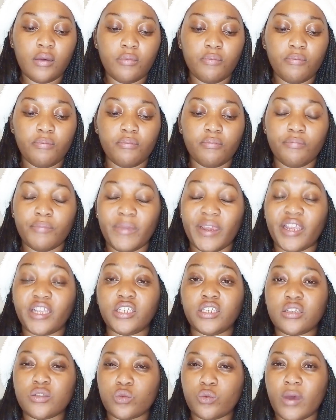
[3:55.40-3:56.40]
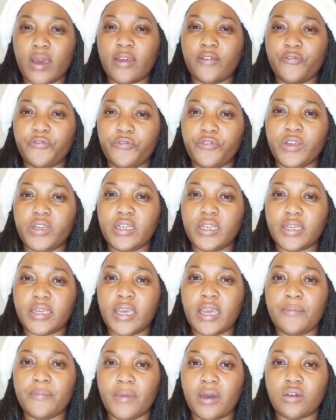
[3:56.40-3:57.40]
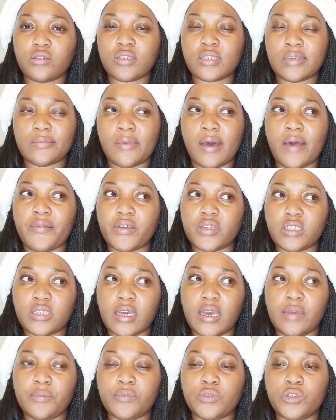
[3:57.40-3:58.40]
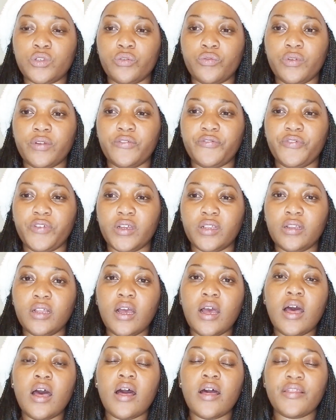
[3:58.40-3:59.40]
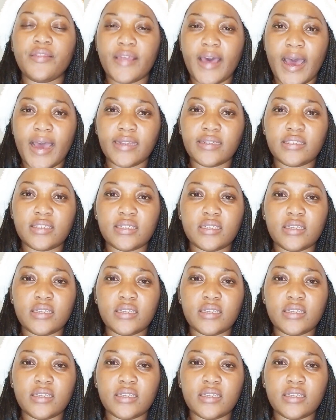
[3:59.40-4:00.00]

MacG's wife really came out some other time to reveal that